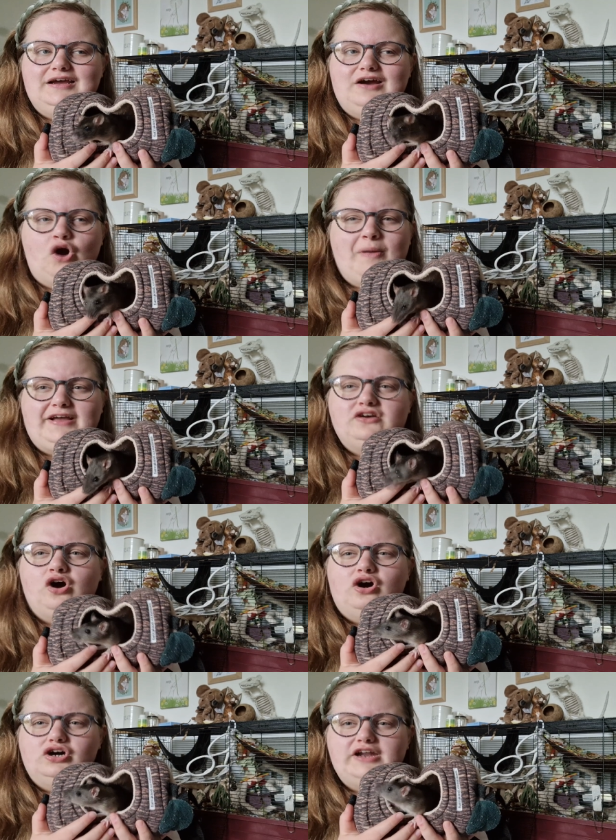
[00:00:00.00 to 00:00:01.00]
oh my
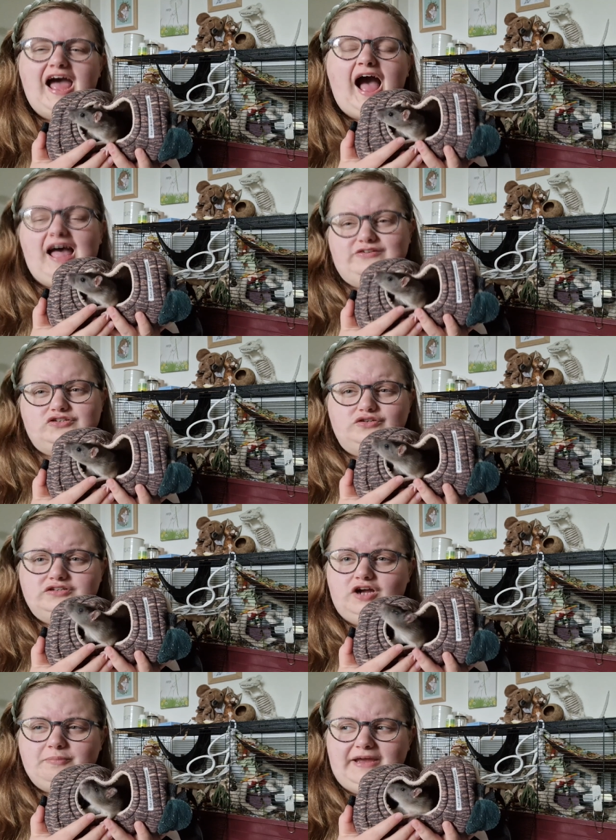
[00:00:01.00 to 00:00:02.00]
god, I just looked
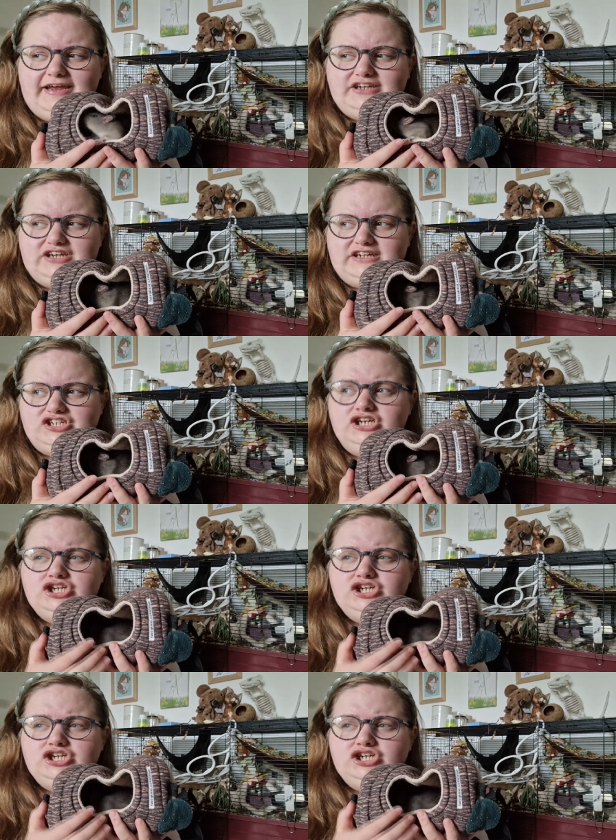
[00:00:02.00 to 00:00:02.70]
at her page and